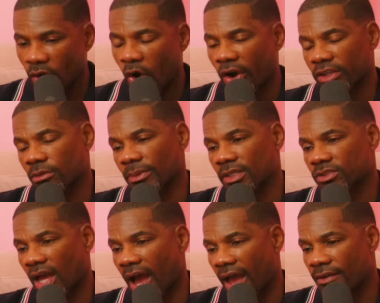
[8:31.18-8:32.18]
the arguments,
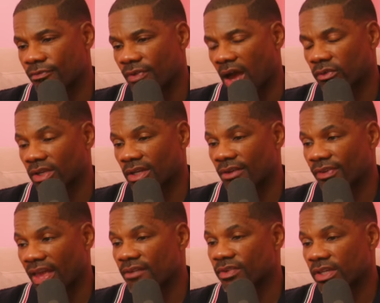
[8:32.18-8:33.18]
I have found enough
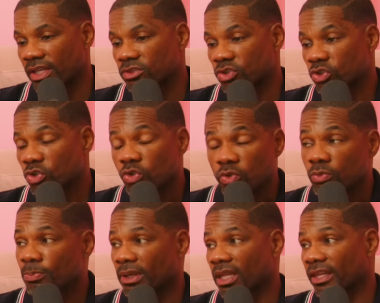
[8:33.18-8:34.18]
evidence to
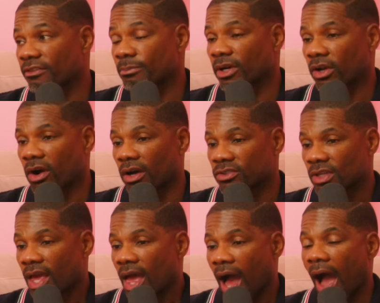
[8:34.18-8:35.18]
believe, because
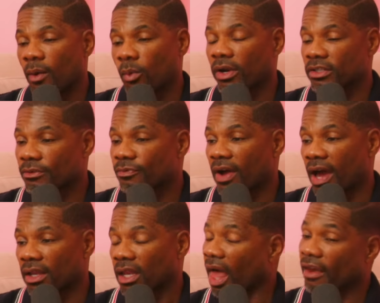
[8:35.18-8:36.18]
I wanted to
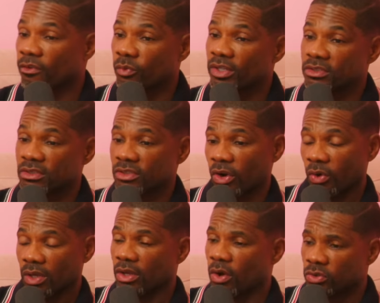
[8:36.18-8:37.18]
find a lot of reasons
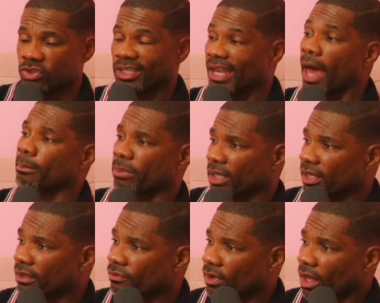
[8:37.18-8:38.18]
early on to not
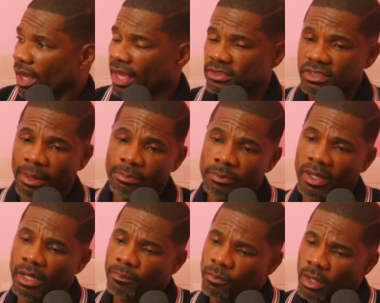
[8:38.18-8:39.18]
believe. It's
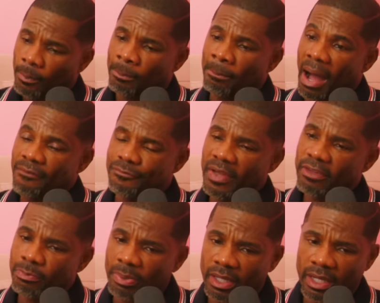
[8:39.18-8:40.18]
that my
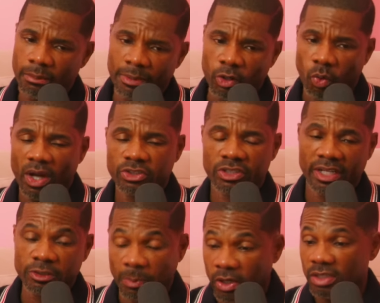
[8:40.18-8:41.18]
faith began to be
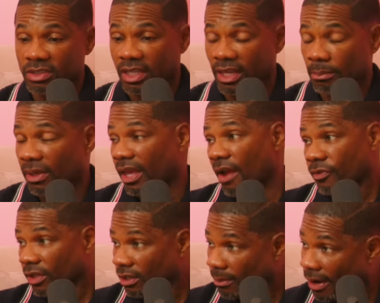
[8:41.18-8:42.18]
questioned. It's because, again, being
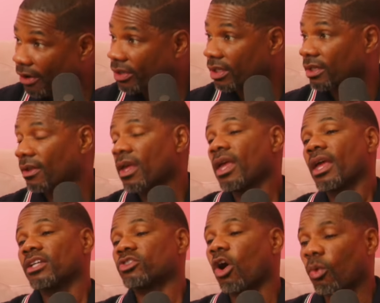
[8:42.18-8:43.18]
African-American,
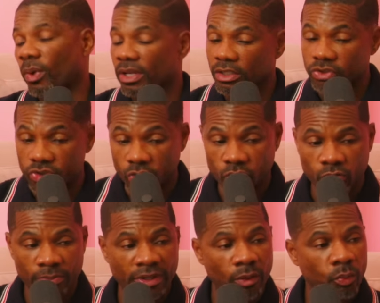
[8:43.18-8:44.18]
it's already
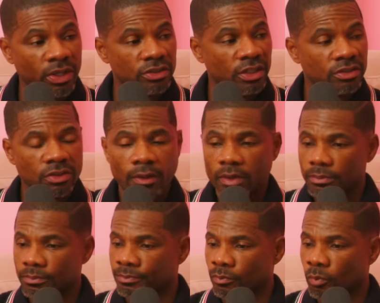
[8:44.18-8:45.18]
assumed that
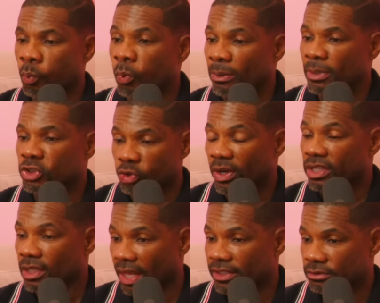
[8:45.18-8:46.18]
we
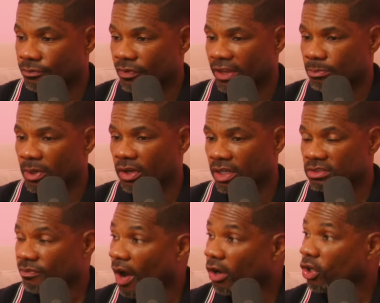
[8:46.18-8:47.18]
matriculate to faith because
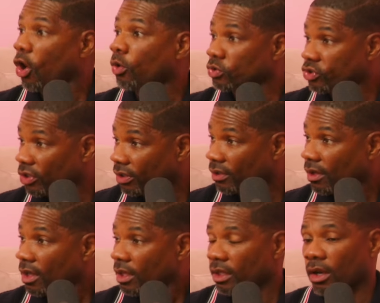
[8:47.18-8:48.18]
of our culture,
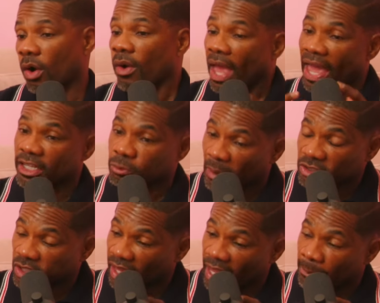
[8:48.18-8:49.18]
you know, and
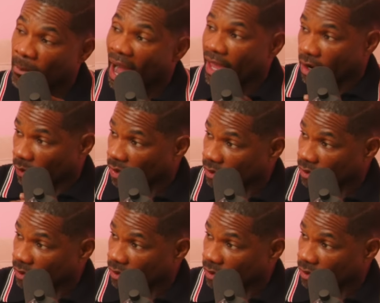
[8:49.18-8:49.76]
especially in my era.